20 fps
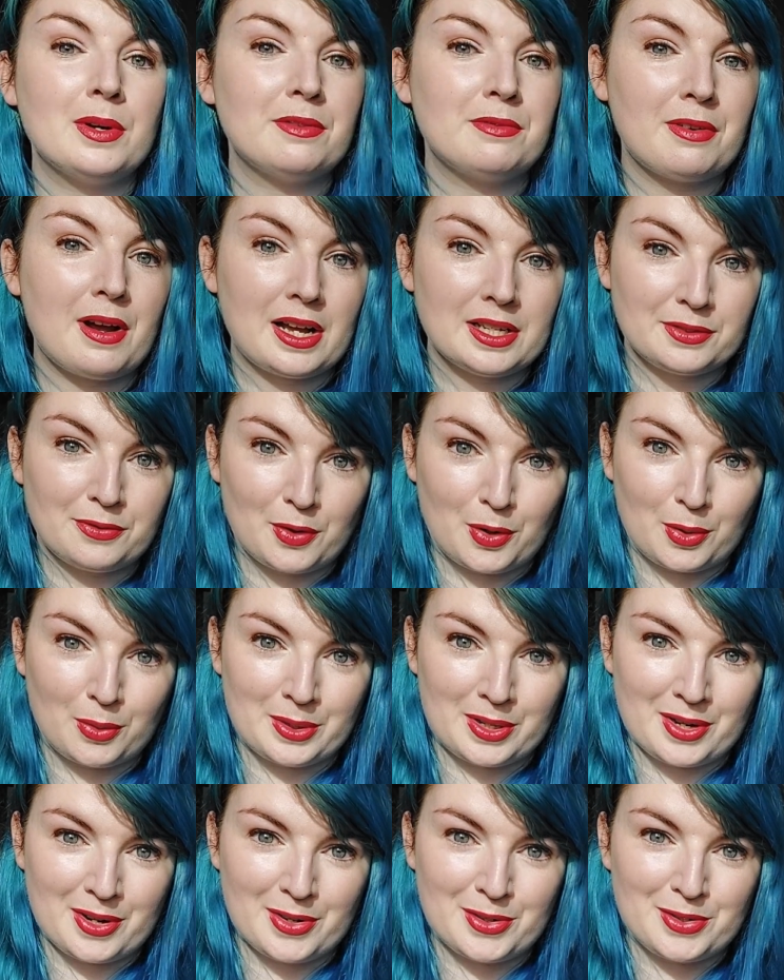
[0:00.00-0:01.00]
But fast
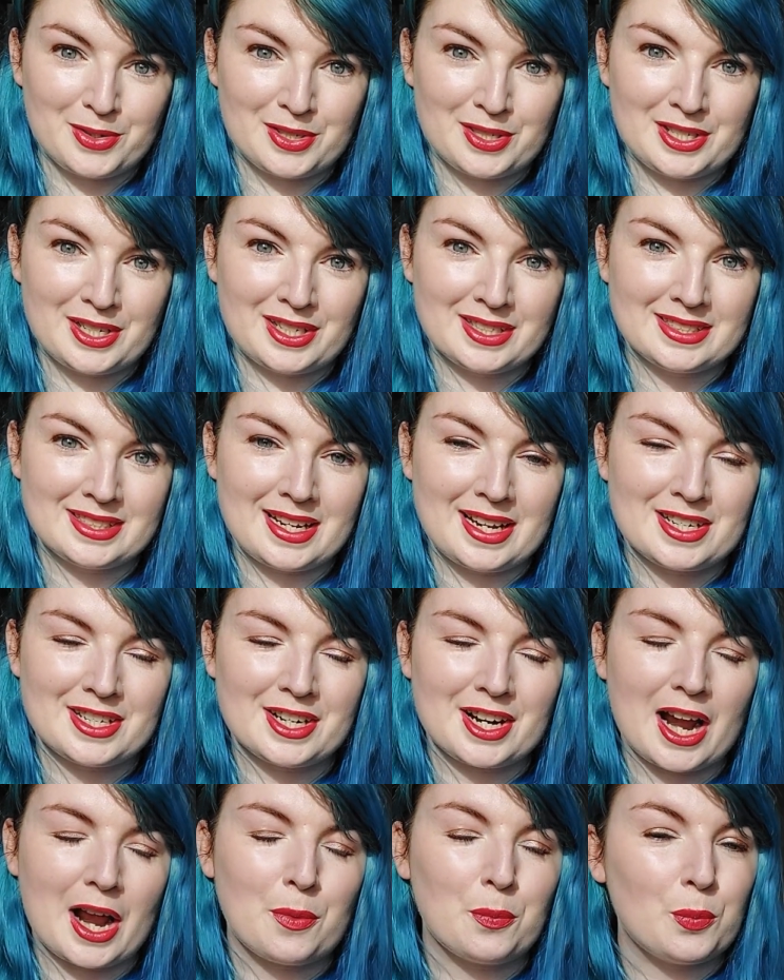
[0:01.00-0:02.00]
forward 100 years
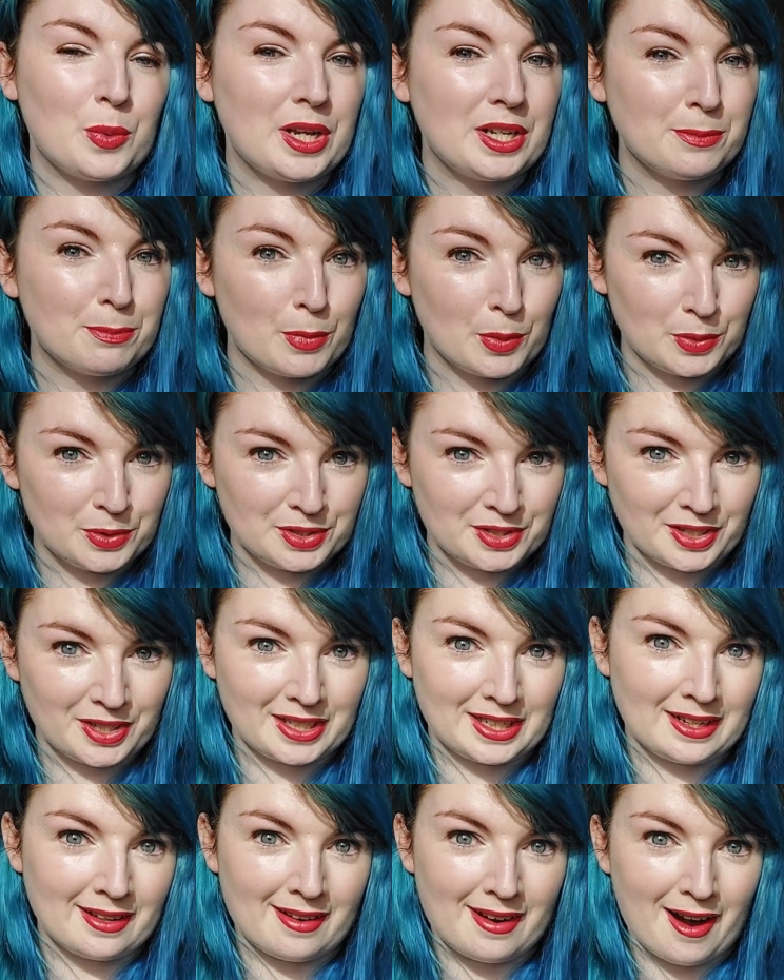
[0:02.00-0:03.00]
later and we most
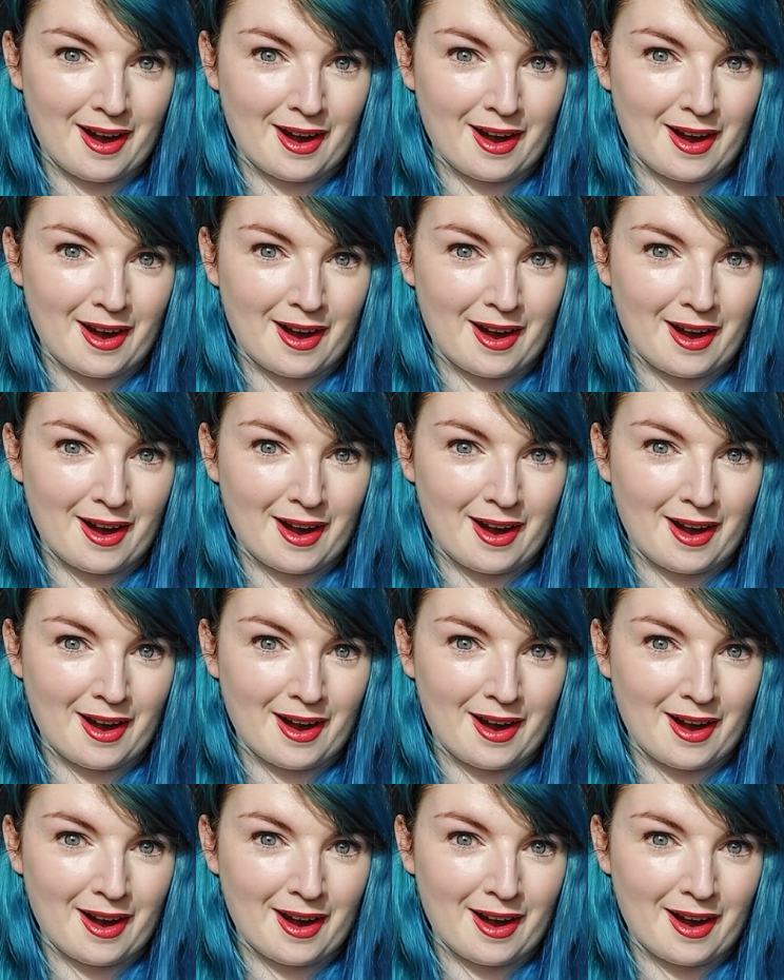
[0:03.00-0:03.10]
certainly